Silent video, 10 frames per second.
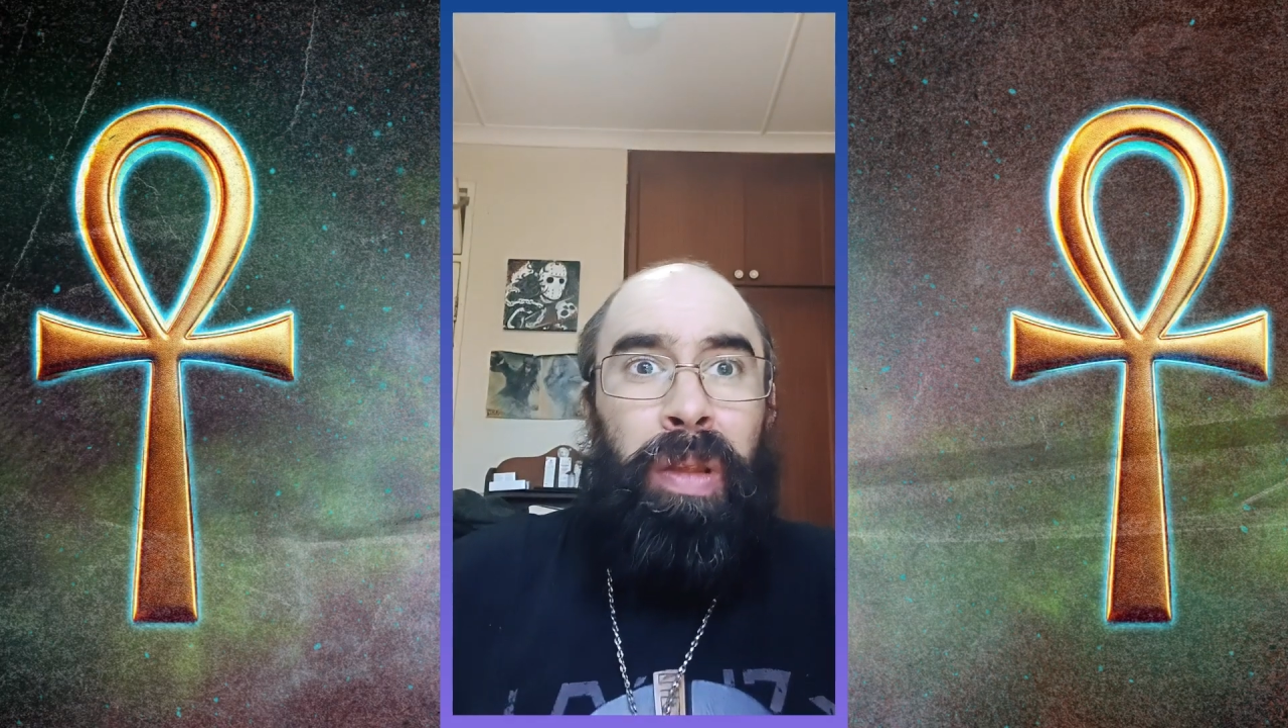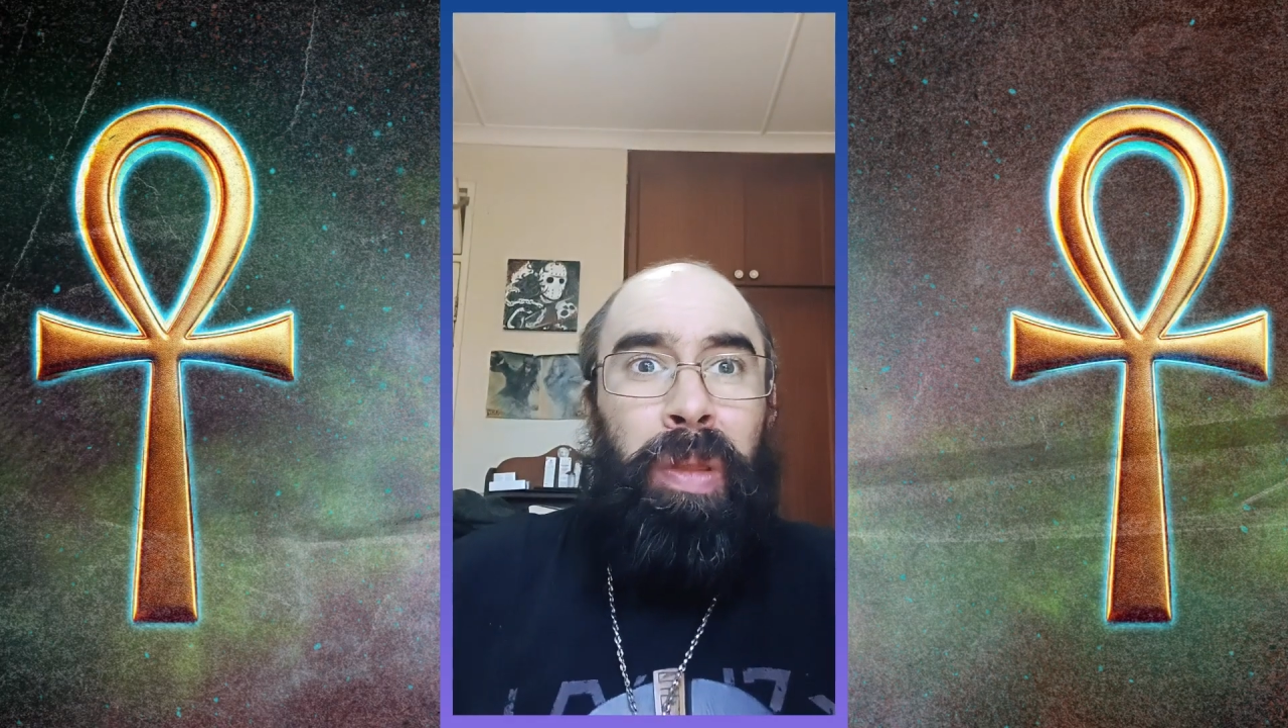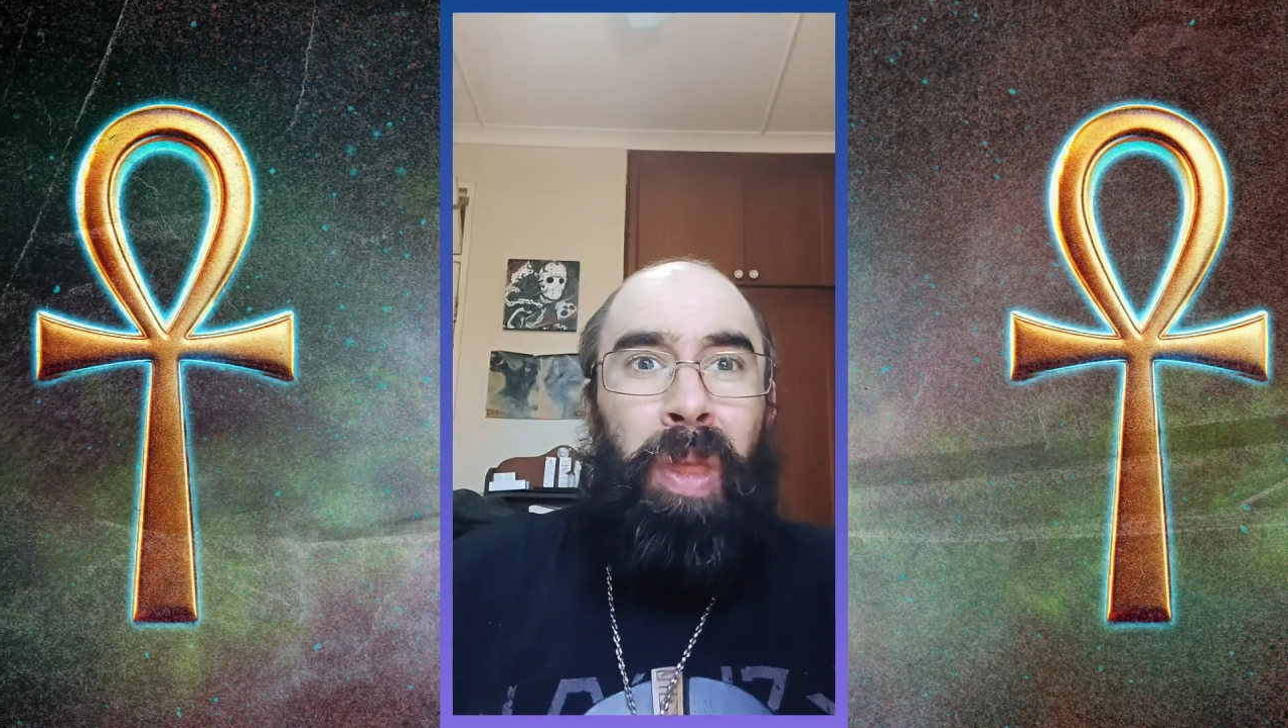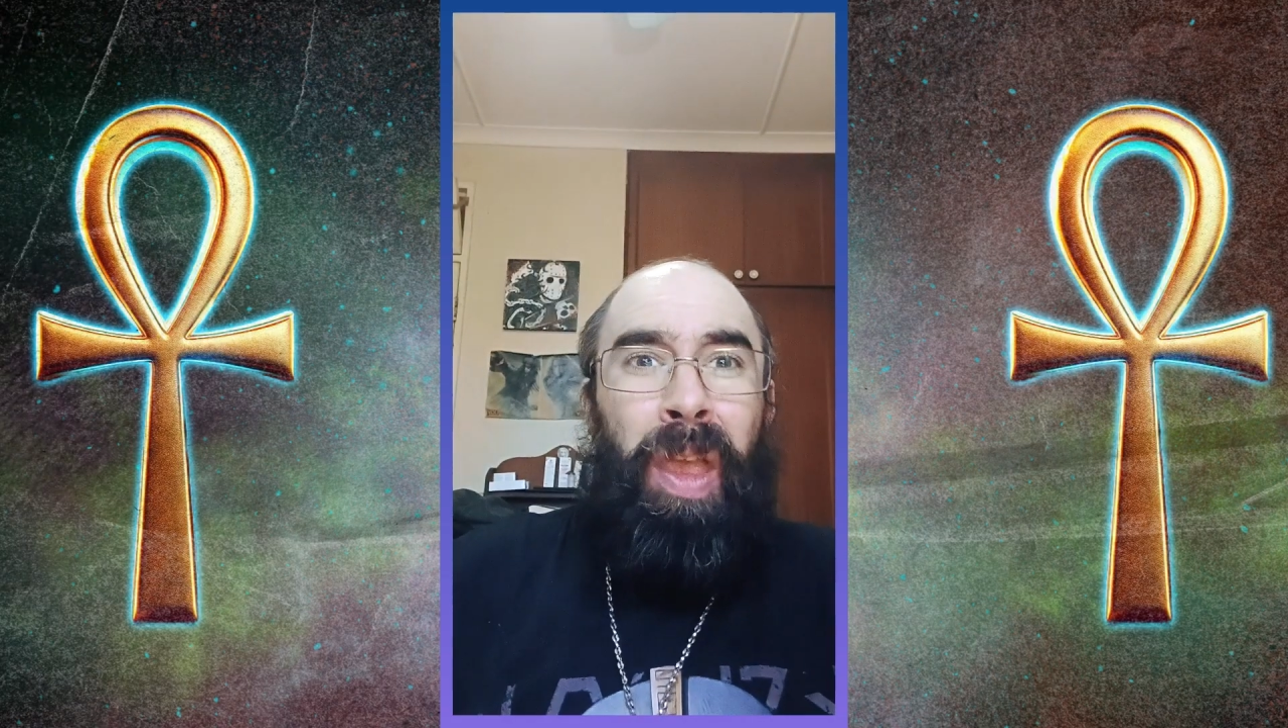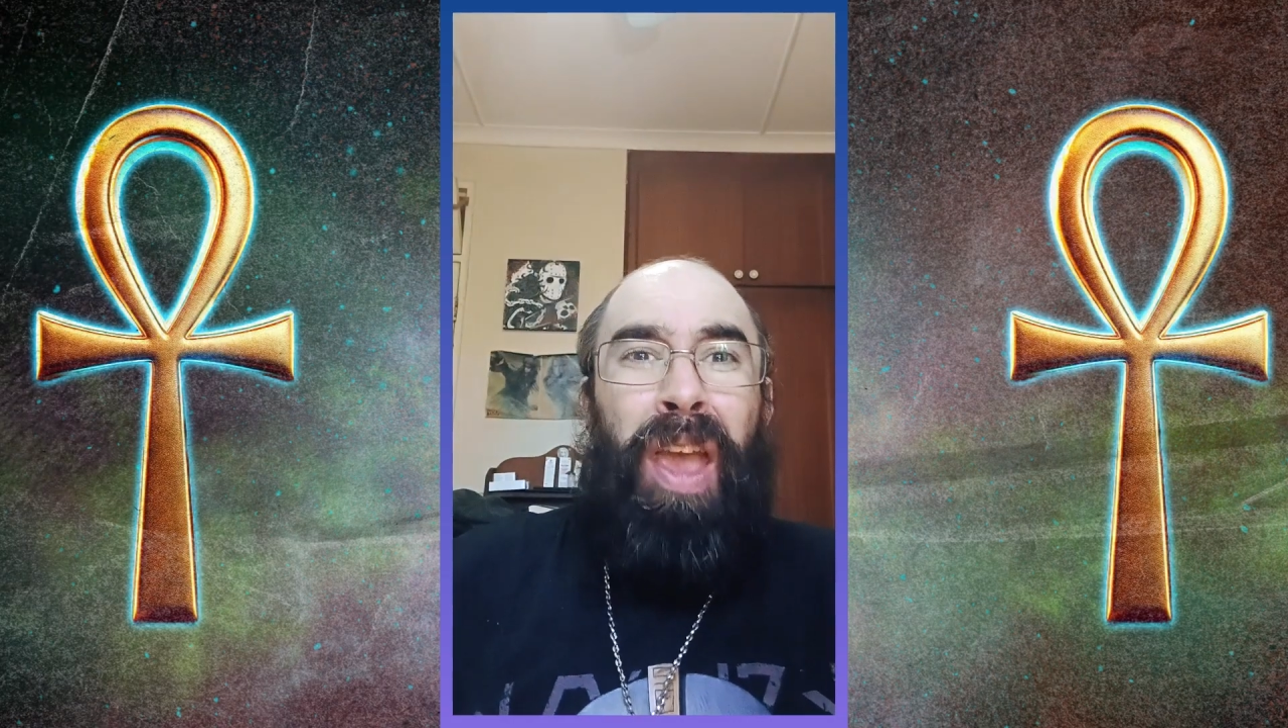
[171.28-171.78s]

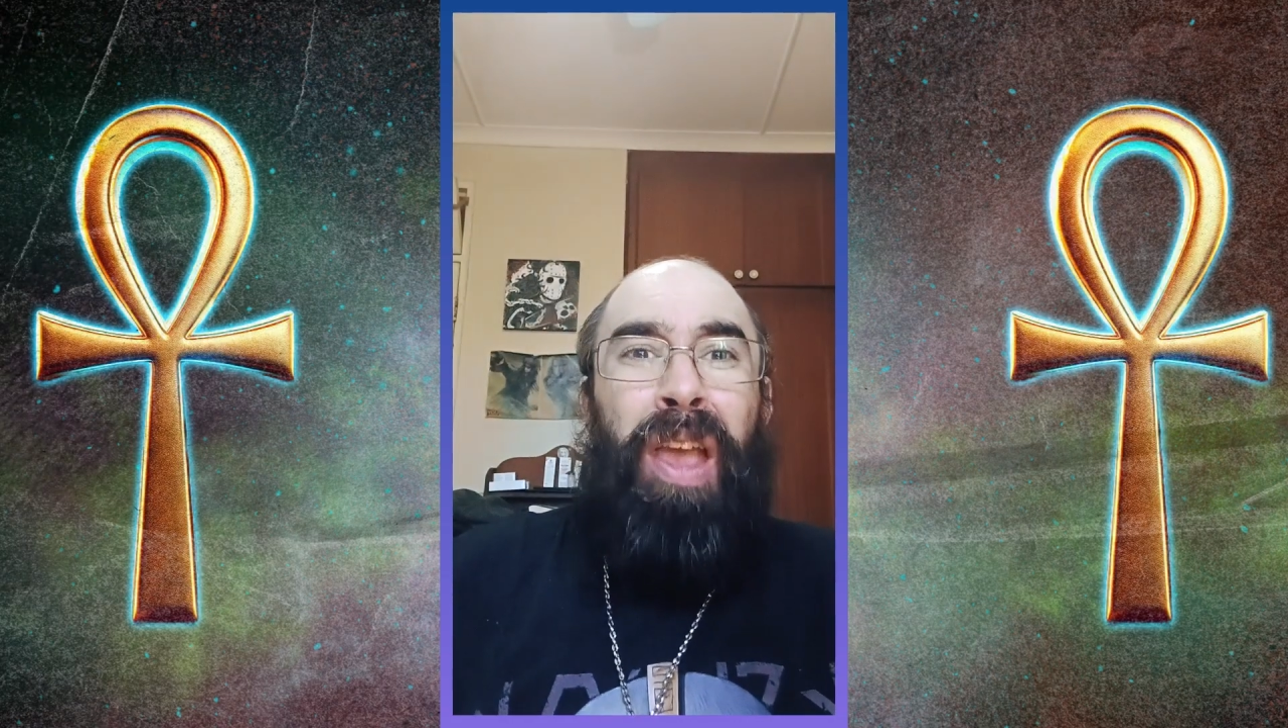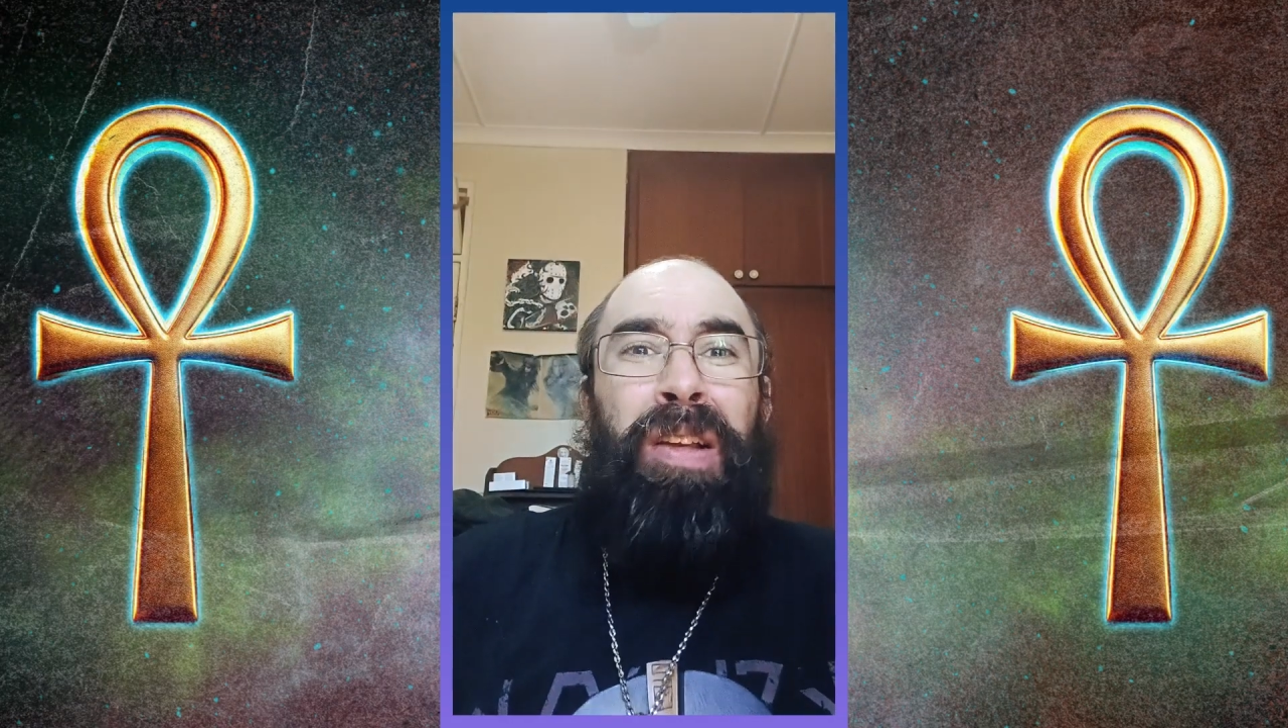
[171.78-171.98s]
The